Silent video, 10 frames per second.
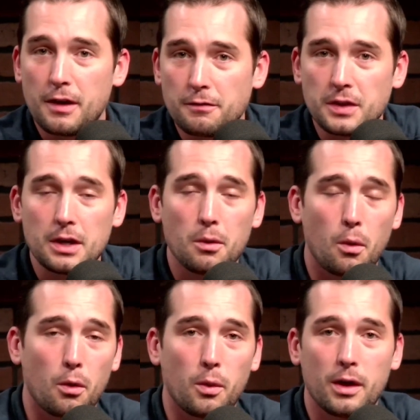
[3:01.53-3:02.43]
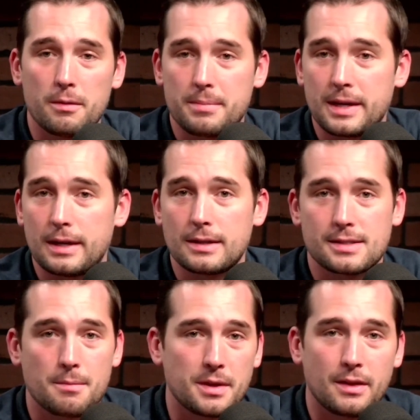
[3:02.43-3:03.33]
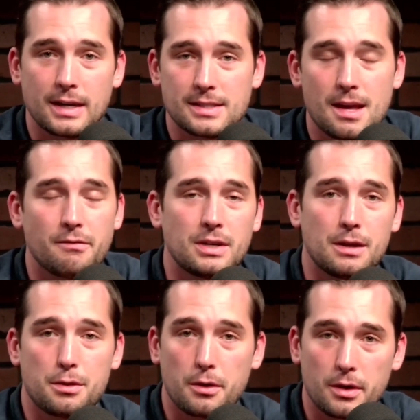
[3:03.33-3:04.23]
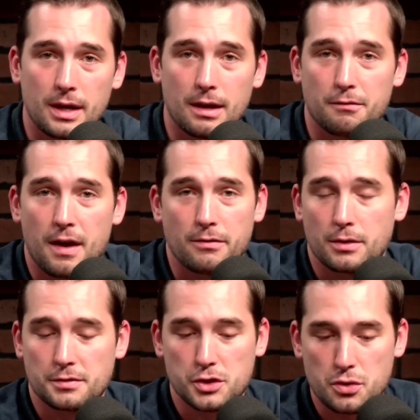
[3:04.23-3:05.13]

50 or will it be something like 70 30 in favor of